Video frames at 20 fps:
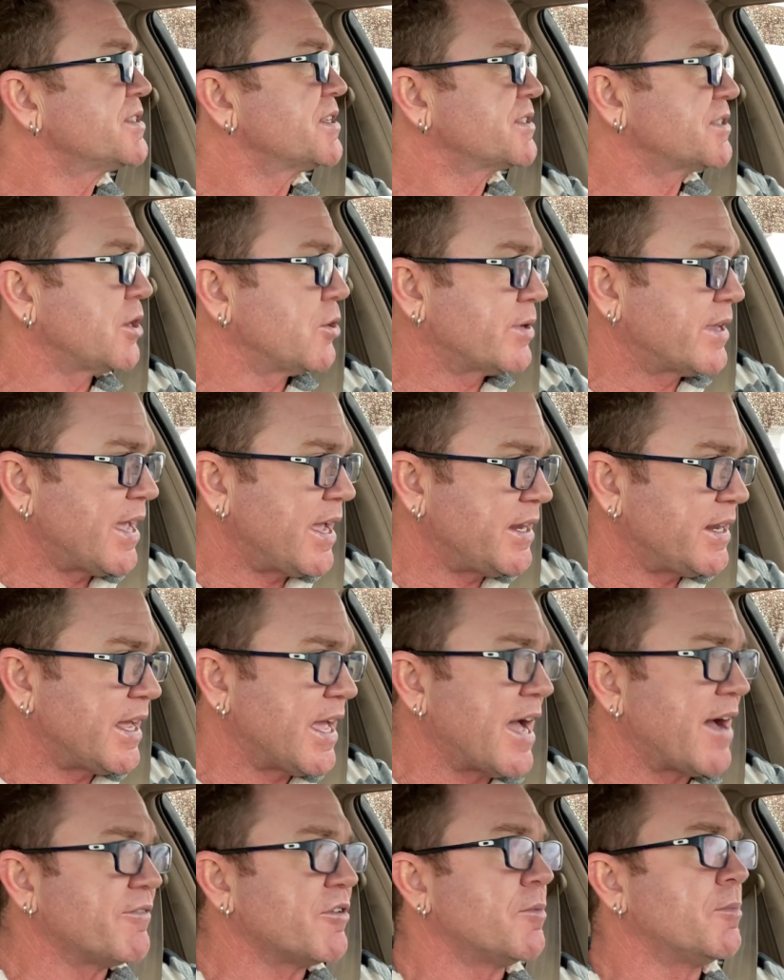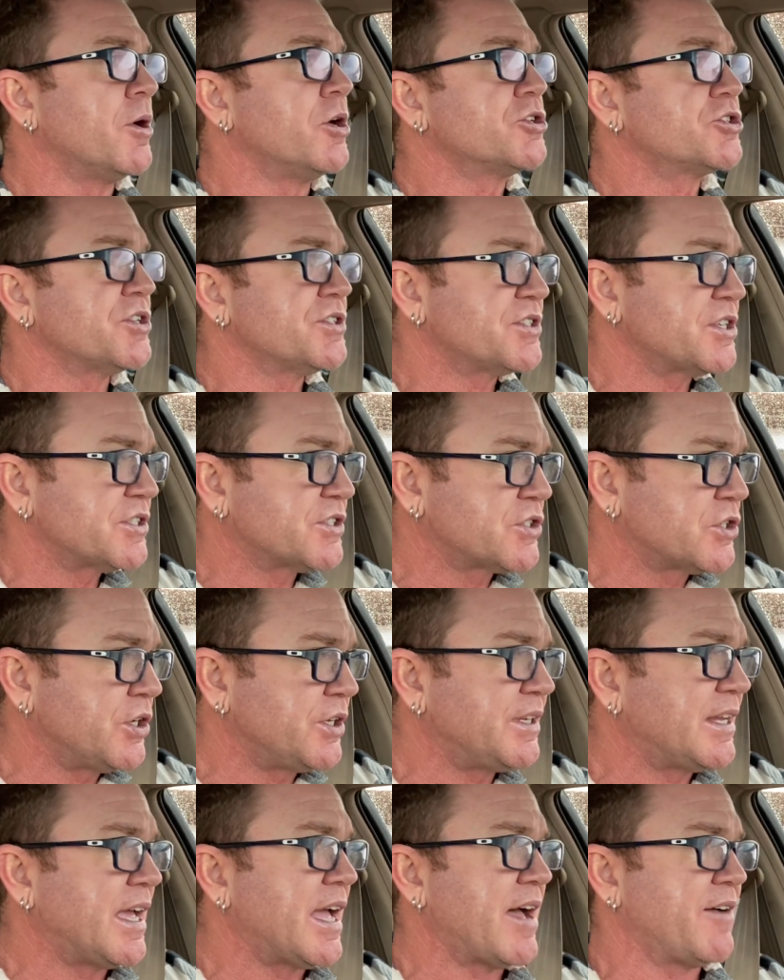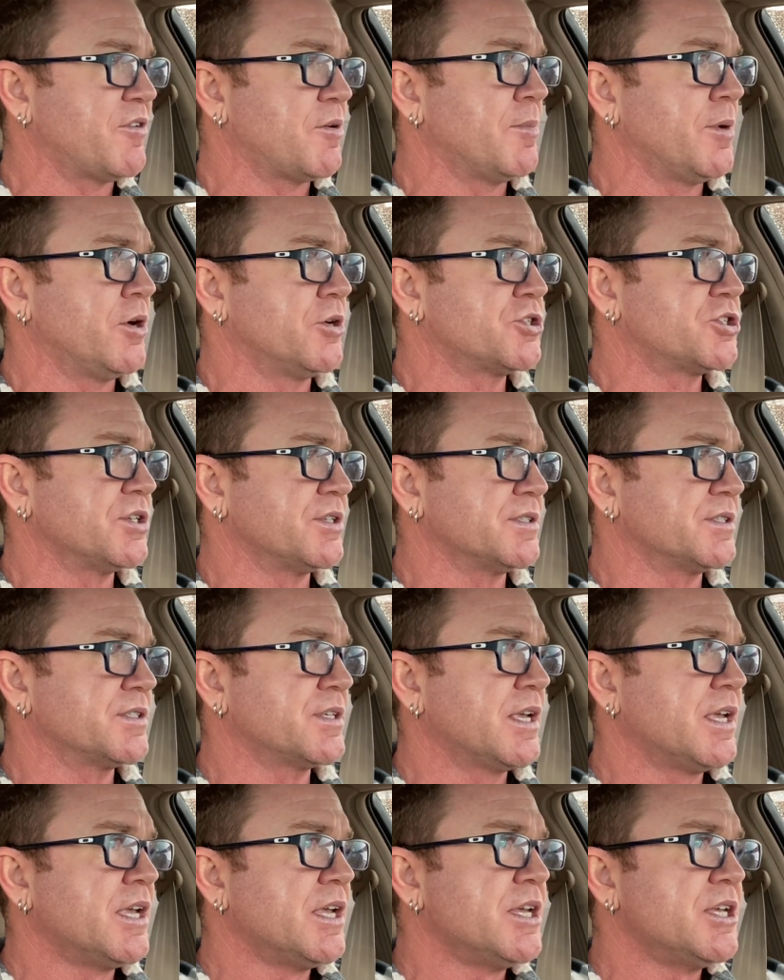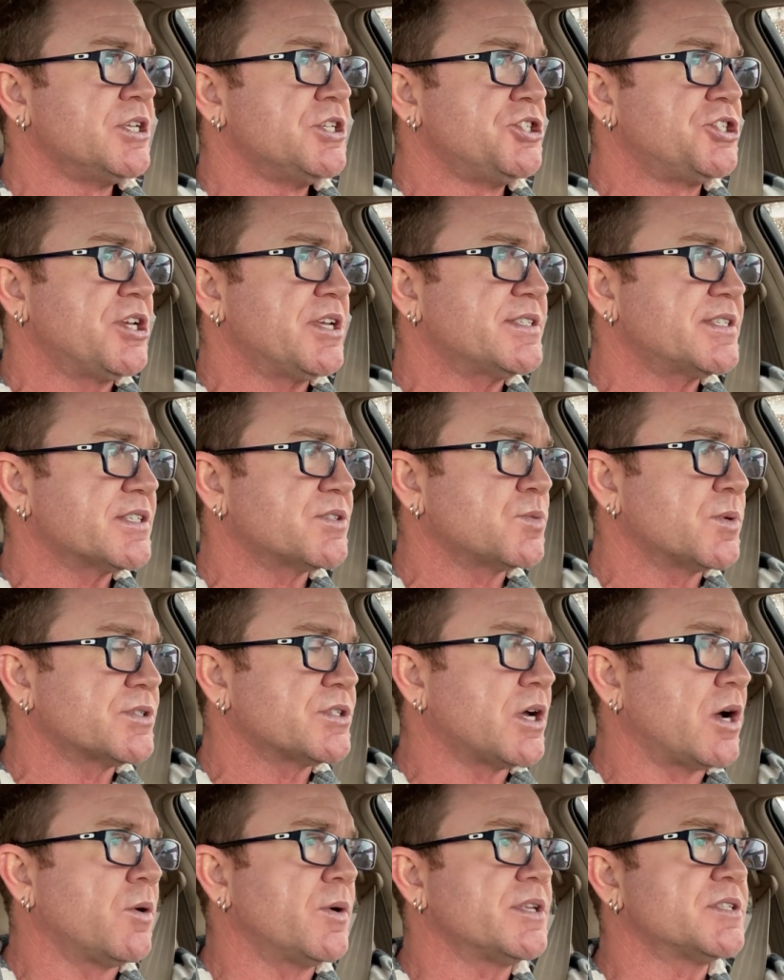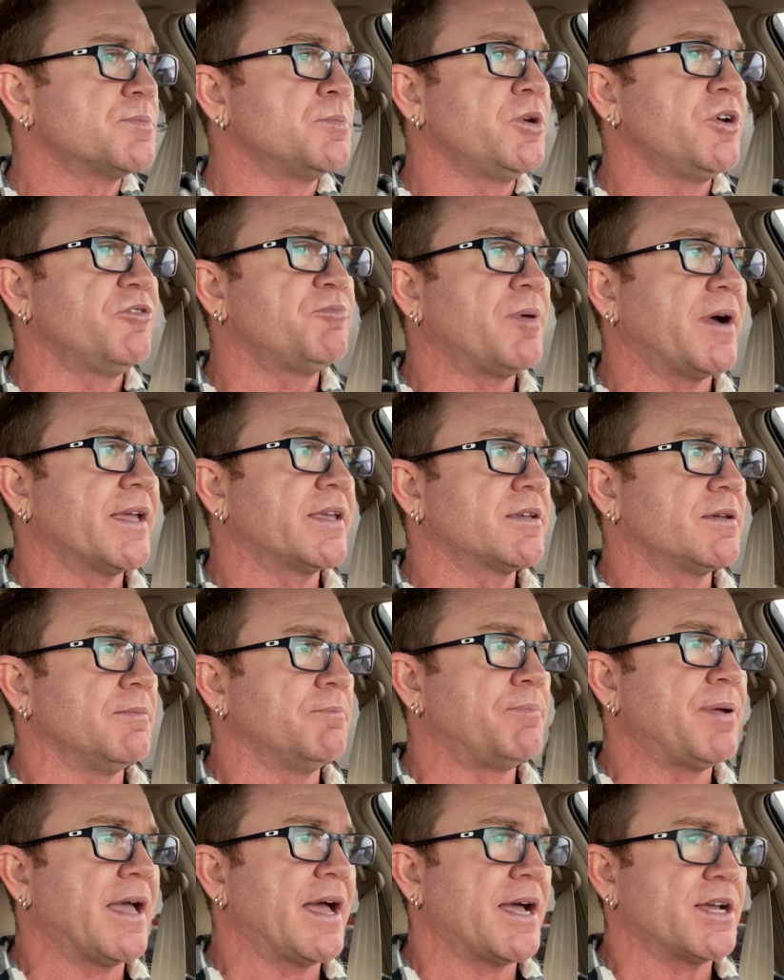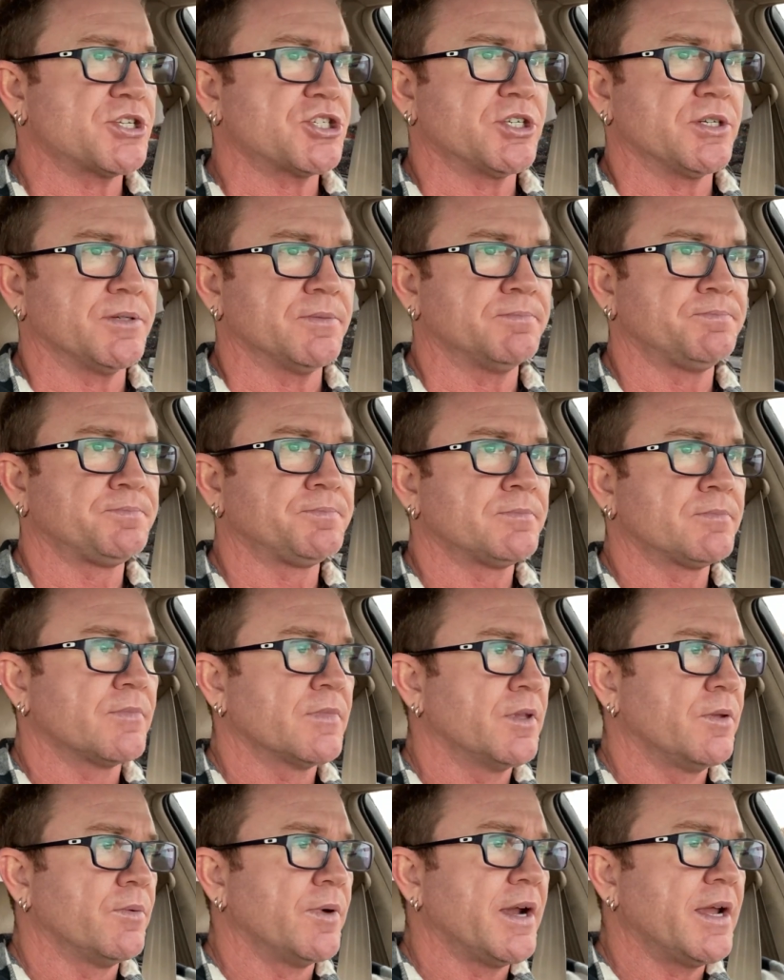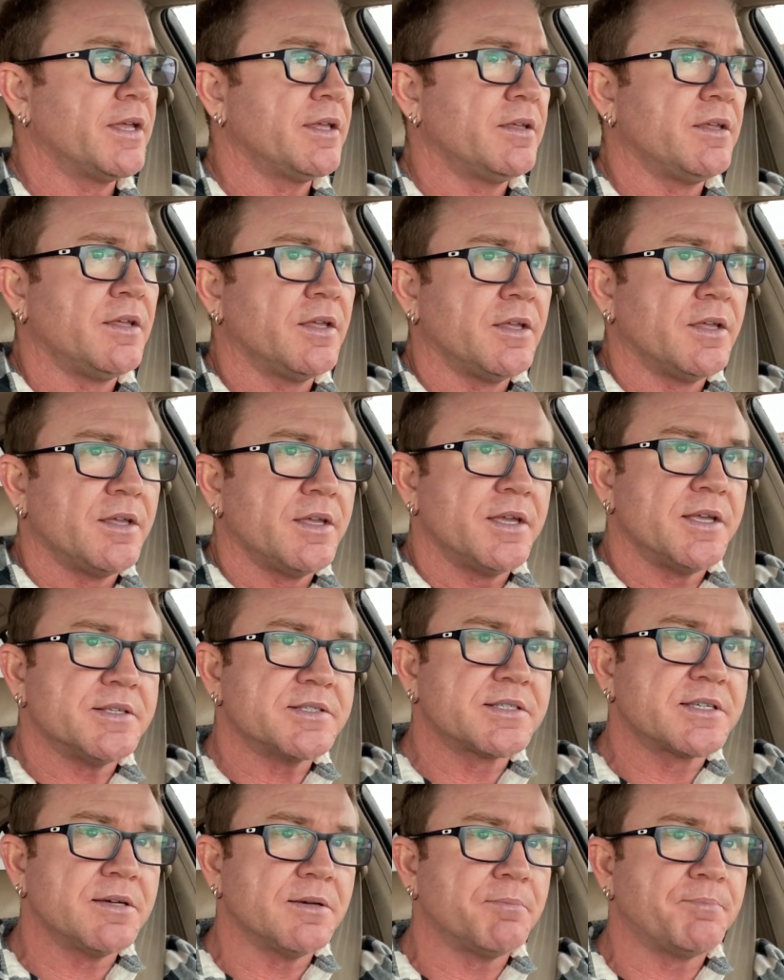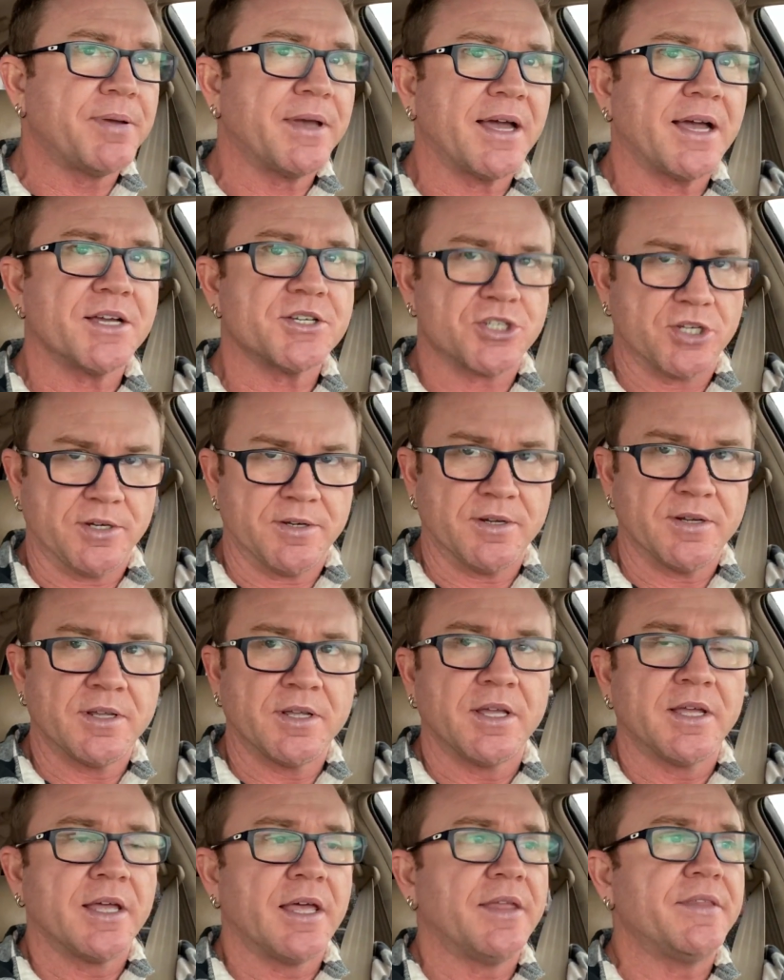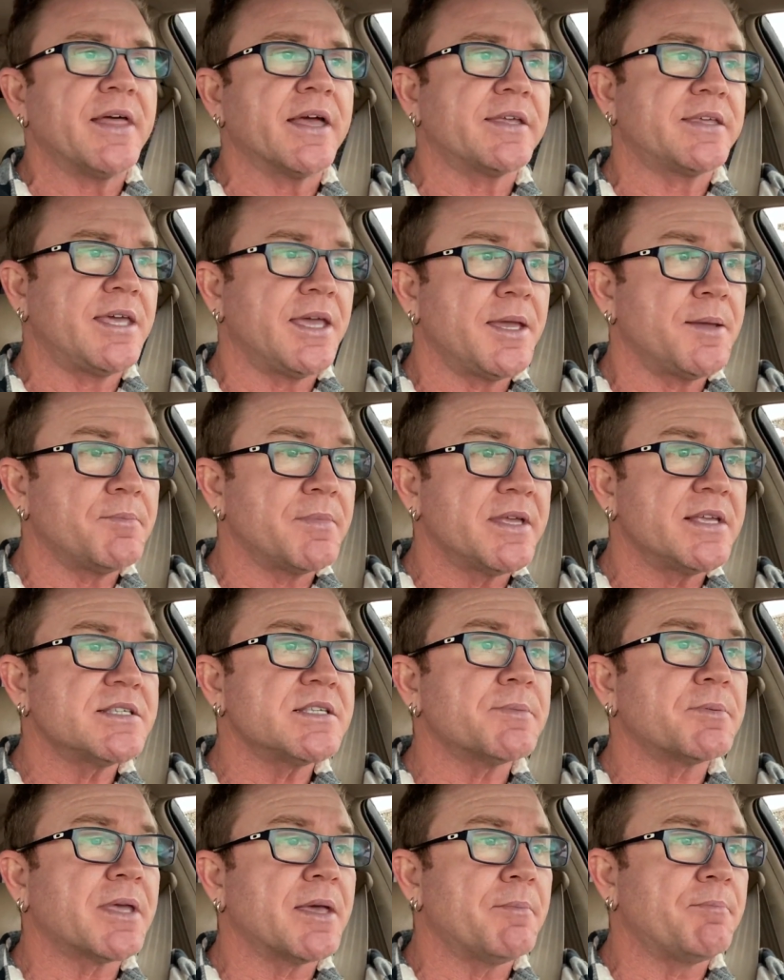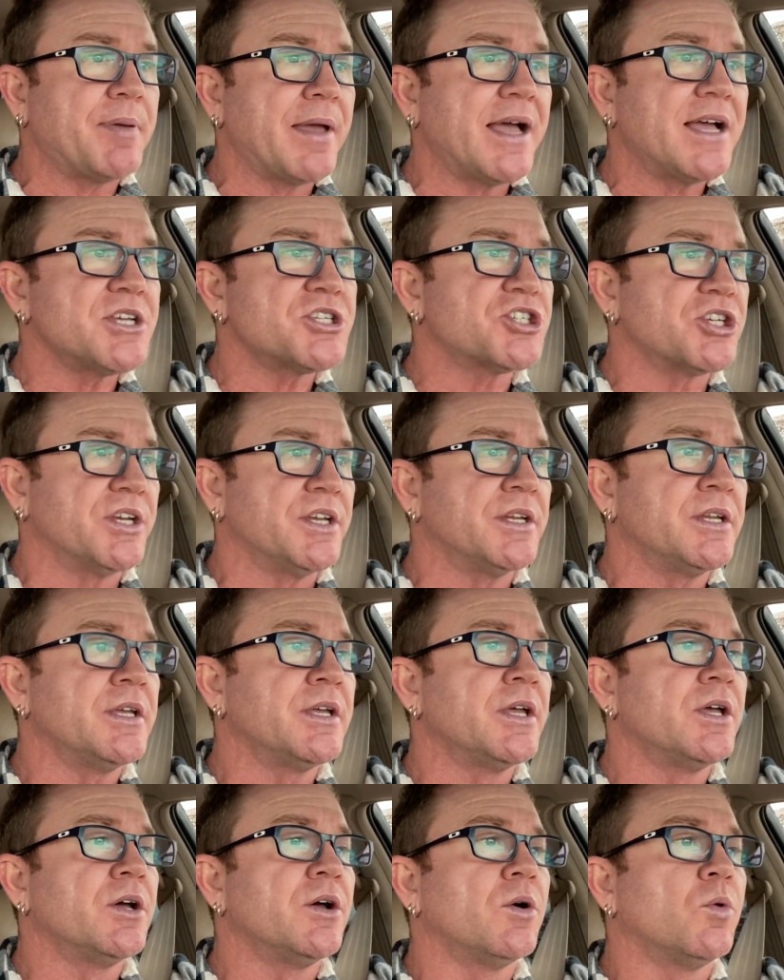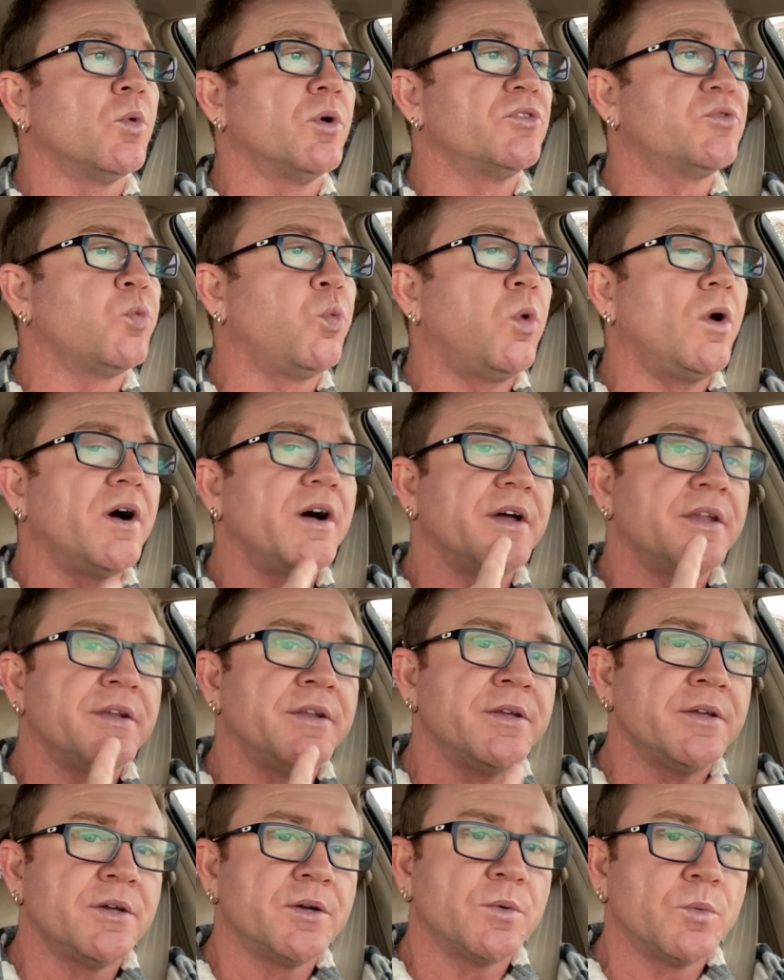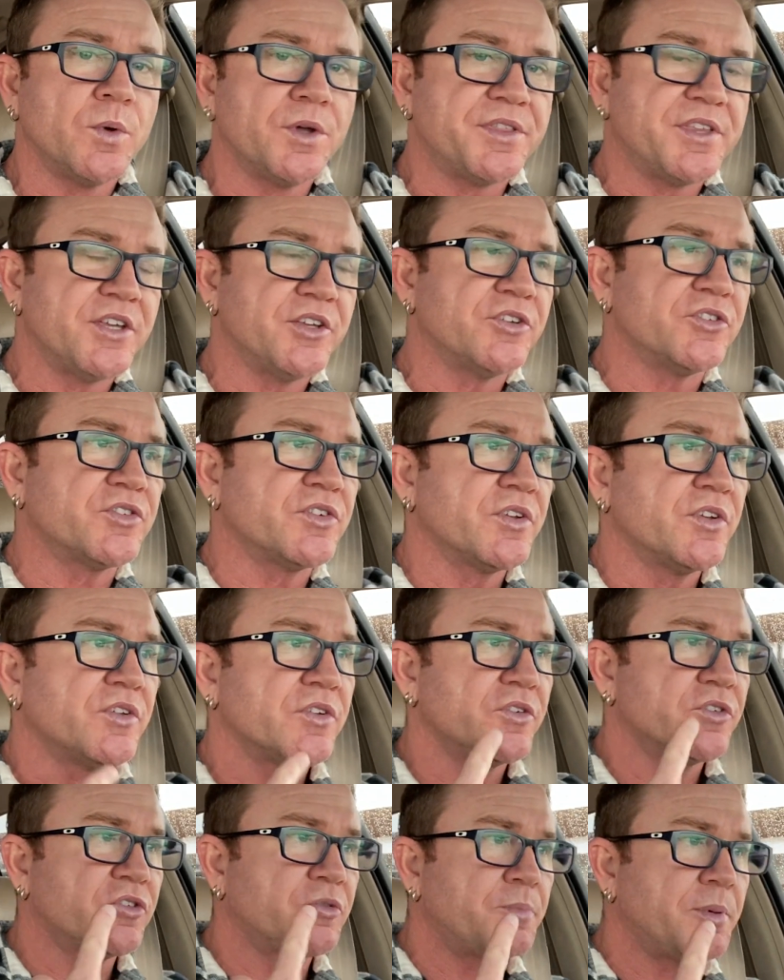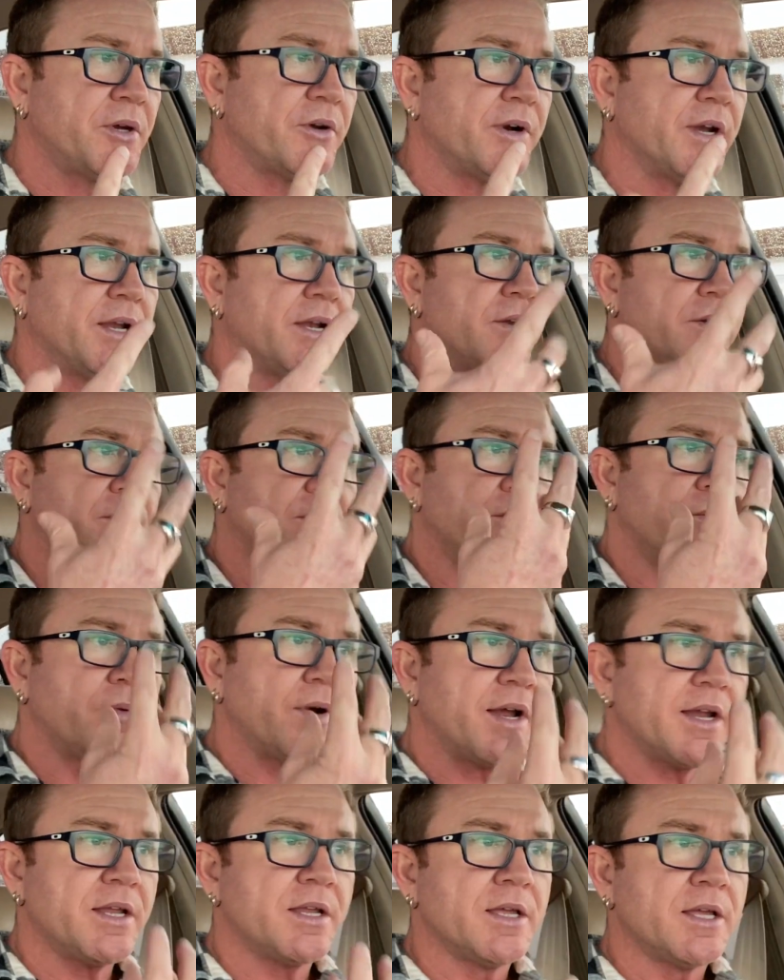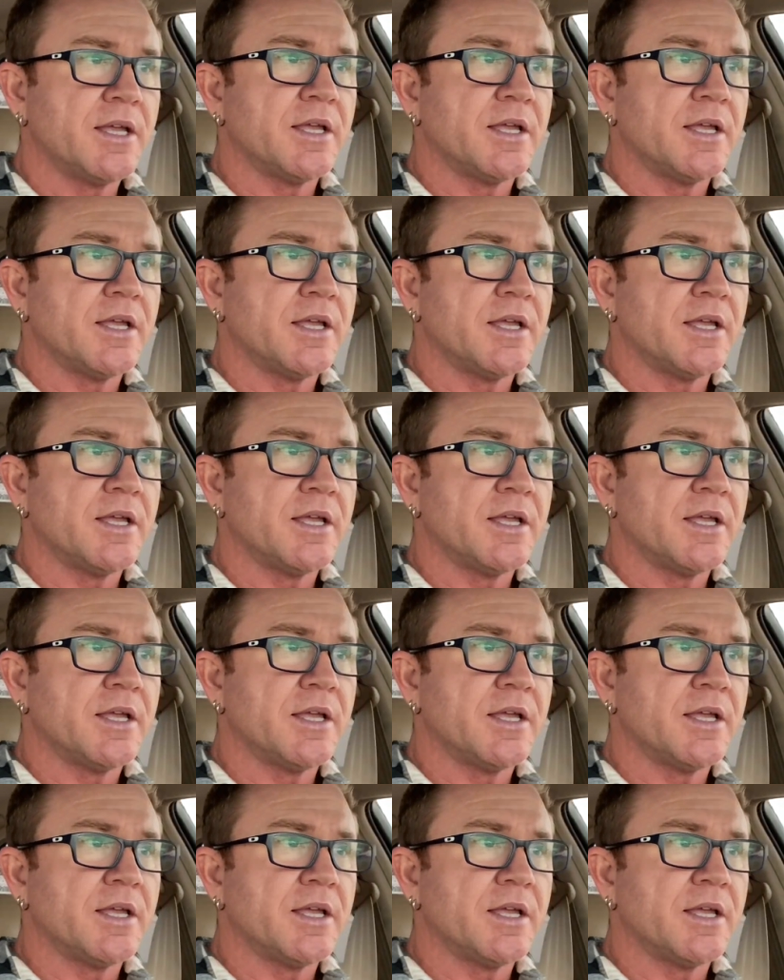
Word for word: It's okay to have emotions. It's good to have emotions. Jesus was always moved by compassion, right? His compassion. And that came, his compassion was one with his spirit, right?